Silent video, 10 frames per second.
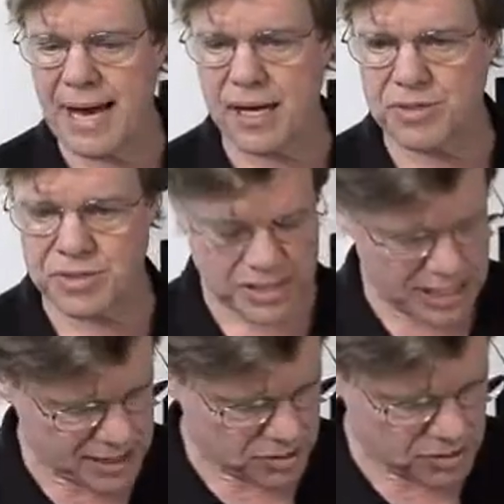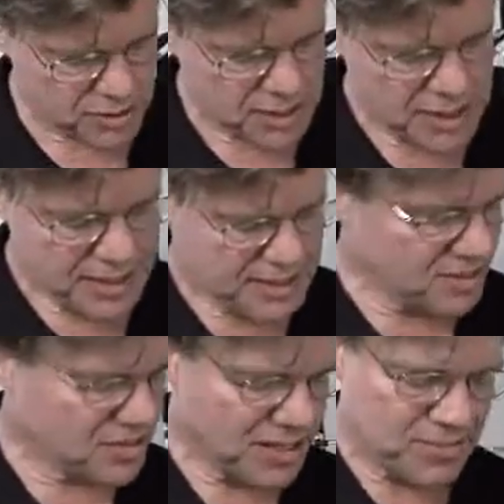pack, which is kind of cool.
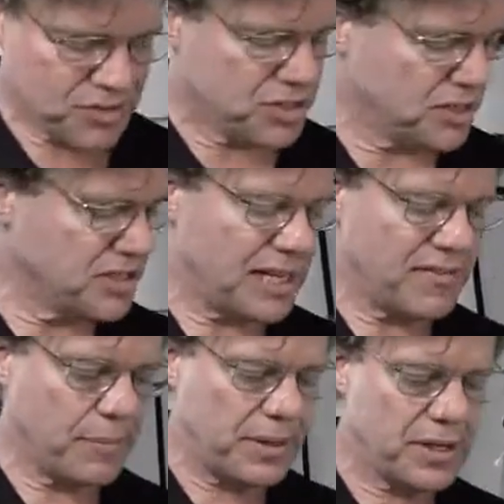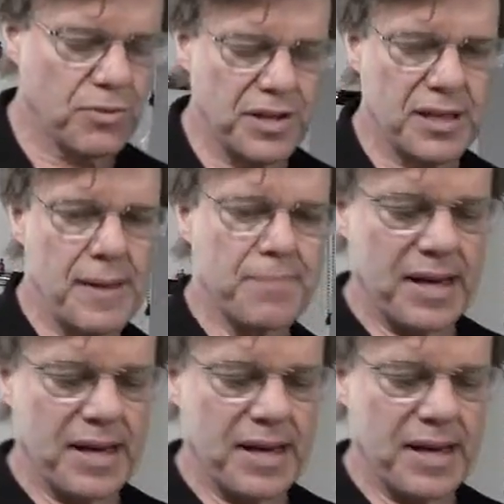This I'm just getting familiar with.